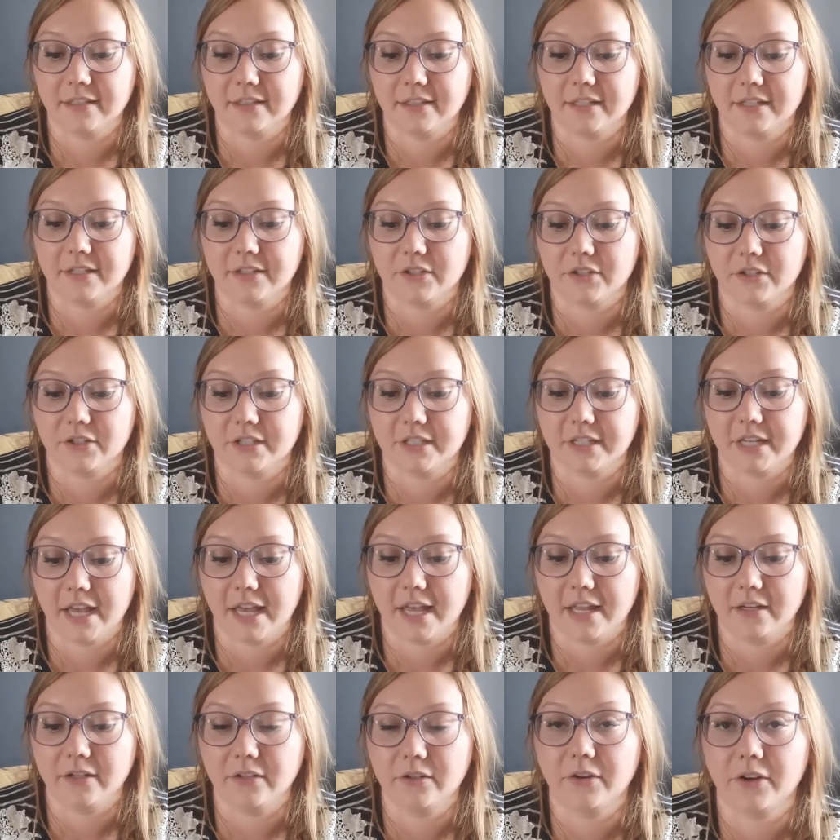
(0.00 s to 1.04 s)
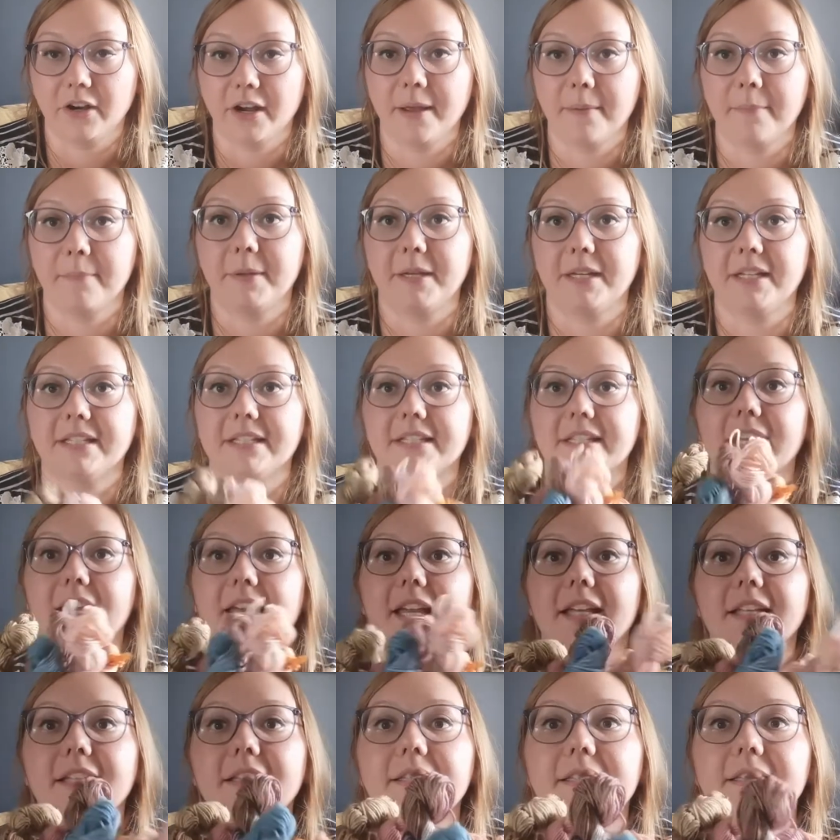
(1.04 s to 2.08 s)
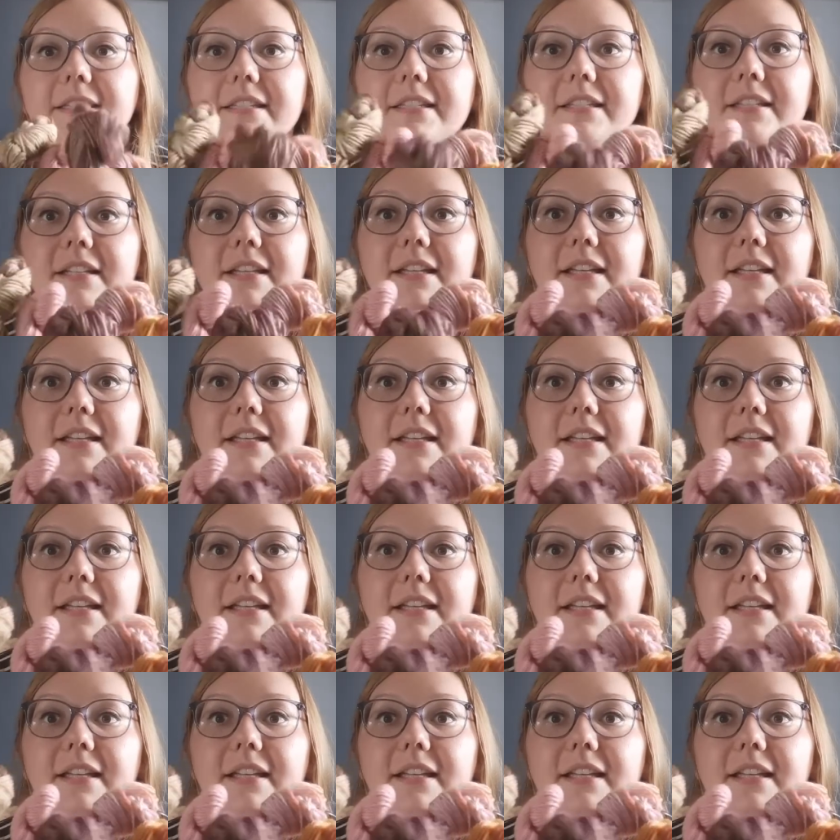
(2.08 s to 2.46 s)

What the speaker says: These are 10-gram mini skeins,